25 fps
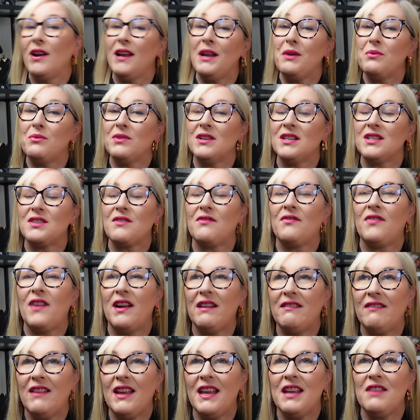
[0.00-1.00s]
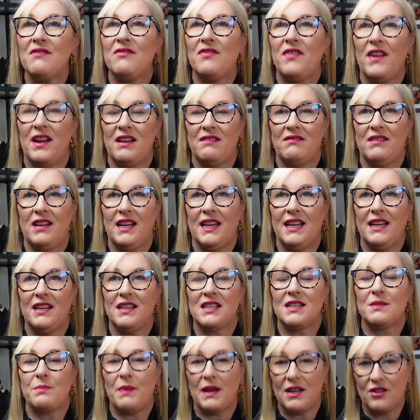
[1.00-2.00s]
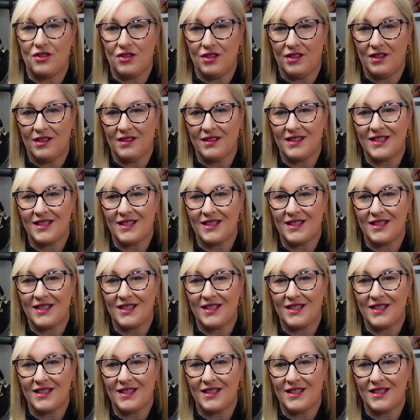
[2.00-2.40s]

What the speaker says: it was very, very special.